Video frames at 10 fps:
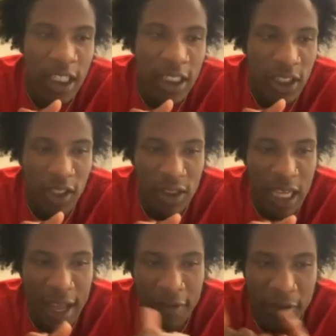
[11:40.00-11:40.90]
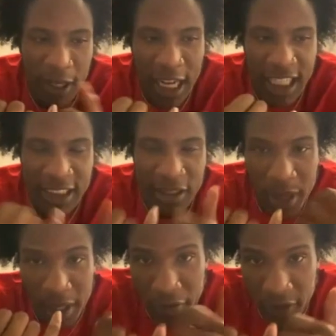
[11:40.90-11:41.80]
So he was like, I feel like it's a
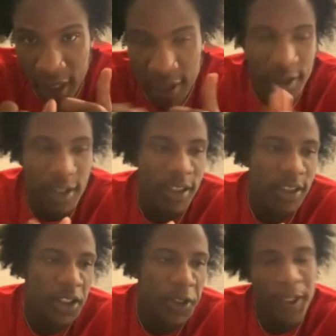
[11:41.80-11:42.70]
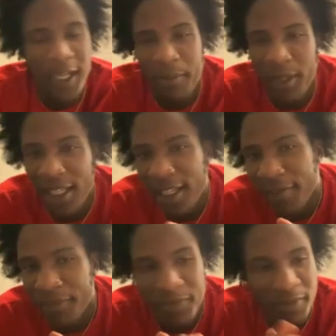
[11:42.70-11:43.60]
better fit. So I
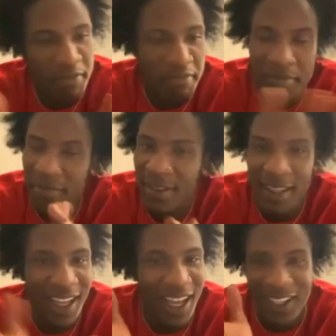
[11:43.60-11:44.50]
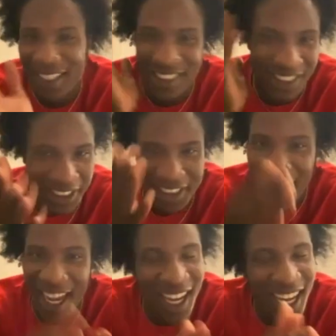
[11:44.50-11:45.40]
mean, I was just
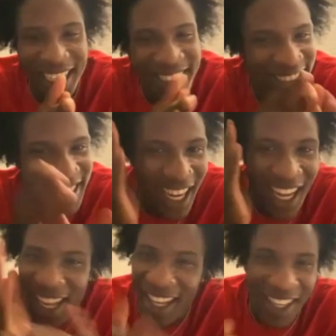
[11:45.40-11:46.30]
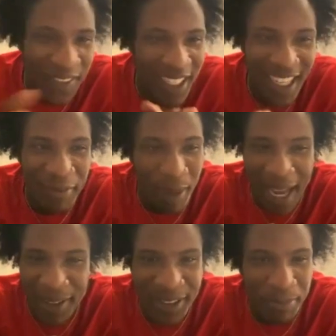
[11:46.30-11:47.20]
shot. I just shot up there,
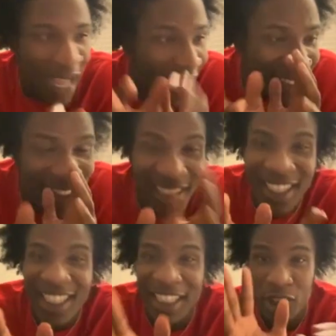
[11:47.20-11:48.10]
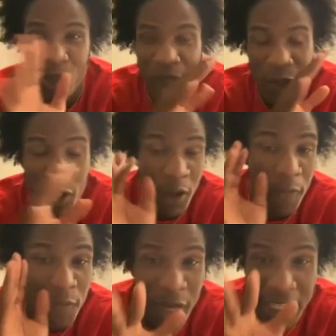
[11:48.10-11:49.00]
packed the
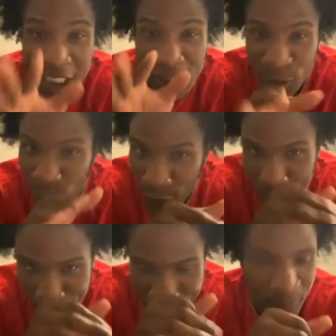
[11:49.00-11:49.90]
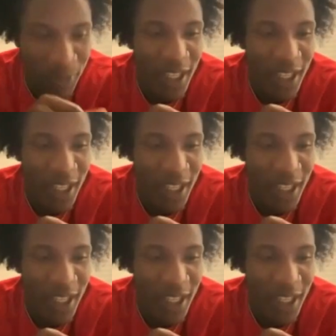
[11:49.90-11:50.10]
funniest story, right?